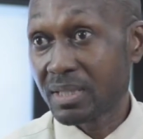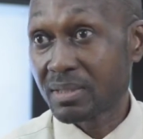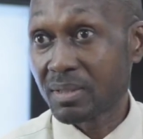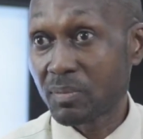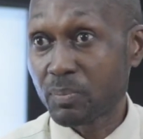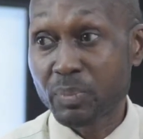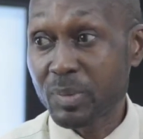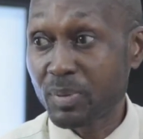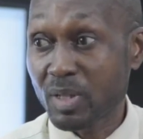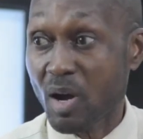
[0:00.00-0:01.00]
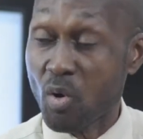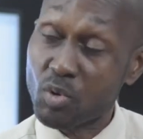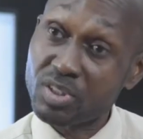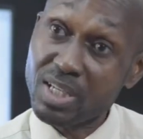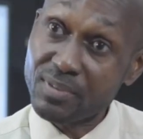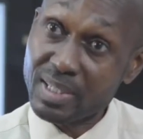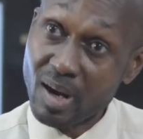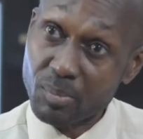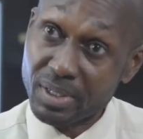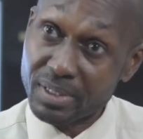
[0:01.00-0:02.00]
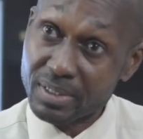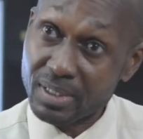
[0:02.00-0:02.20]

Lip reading: to people outside the Caribbean.